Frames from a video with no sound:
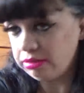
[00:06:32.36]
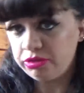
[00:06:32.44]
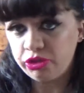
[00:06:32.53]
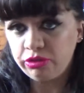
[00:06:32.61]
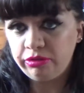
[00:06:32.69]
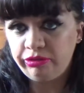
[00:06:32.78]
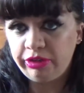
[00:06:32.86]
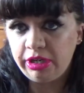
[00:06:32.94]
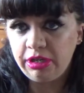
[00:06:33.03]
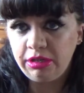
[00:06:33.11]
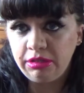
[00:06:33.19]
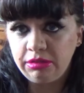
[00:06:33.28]
so
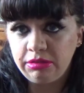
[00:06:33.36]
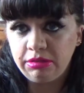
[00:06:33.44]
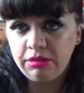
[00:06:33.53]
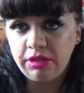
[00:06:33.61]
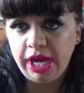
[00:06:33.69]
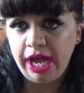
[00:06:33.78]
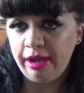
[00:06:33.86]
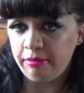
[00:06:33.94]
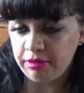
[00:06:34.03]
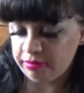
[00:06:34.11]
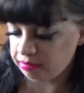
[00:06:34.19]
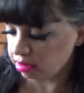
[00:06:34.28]
far. I
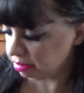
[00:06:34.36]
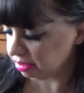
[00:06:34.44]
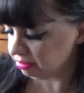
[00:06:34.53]
would probably